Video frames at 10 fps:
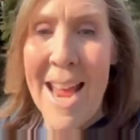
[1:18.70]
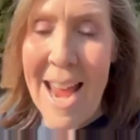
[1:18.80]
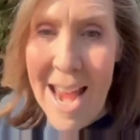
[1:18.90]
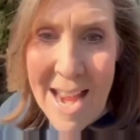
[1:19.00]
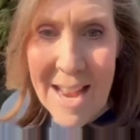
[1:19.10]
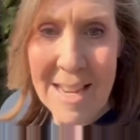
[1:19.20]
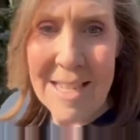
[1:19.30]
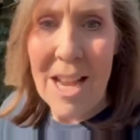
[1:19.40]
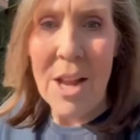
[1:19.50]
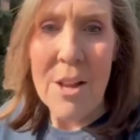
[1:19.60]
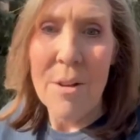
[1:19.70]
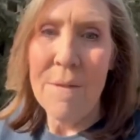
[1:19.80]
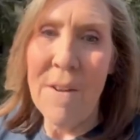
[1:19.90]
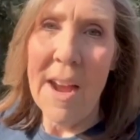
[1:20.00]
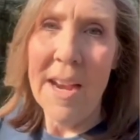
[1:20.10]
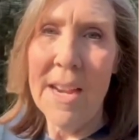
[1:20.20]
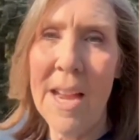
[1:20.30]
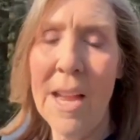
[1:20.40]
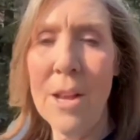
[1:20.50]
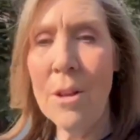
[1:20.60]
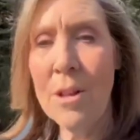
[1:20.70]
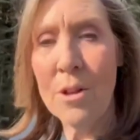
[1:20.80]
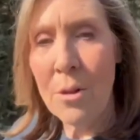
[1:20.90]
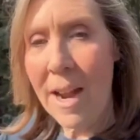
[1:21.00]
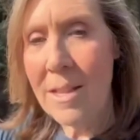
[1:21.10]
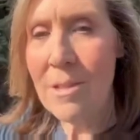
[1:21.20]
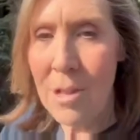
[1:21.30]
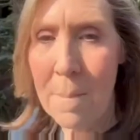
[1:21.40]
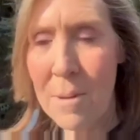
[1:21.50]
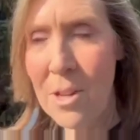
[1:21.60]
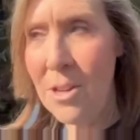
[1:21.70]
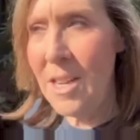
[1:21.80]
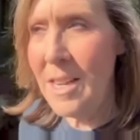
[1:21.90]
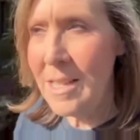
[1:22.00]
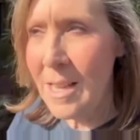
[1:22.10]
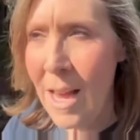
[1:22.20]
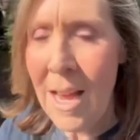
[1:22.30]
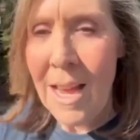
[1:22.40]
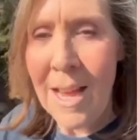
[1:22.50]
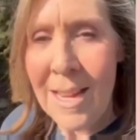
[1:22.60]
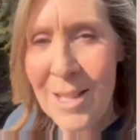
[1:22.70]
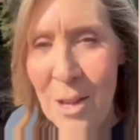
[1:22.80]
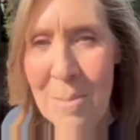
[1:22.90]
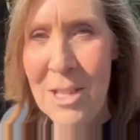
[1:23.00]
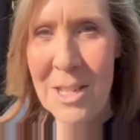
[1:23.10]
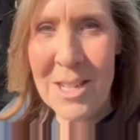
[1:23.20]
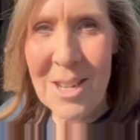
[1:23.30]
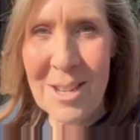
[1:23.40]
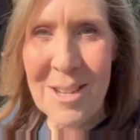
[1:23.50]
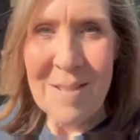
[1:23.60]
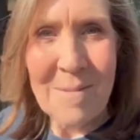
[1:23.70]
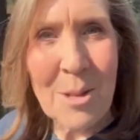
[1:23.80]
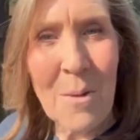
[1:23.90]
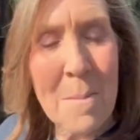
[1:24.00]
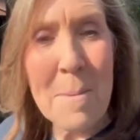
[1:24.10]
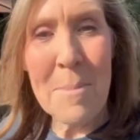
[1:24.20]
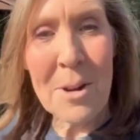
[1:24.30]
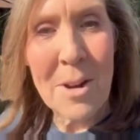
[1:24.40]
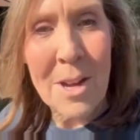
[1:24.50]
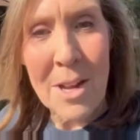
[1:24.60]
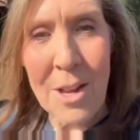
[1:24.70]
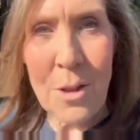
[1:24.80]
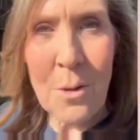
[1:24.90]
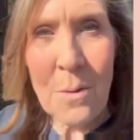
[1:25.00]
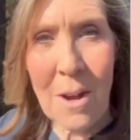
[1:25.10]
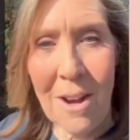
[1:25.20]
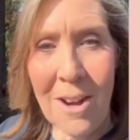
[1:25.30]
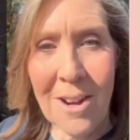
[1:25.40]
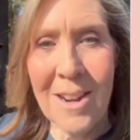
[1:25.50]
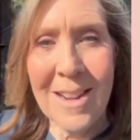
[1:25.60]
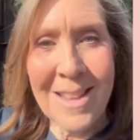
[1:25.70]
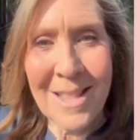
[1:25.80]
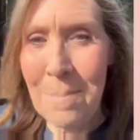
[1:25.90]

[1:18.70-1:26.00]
And you'll find you'll attract those opportunities so much easier. So remember, you are the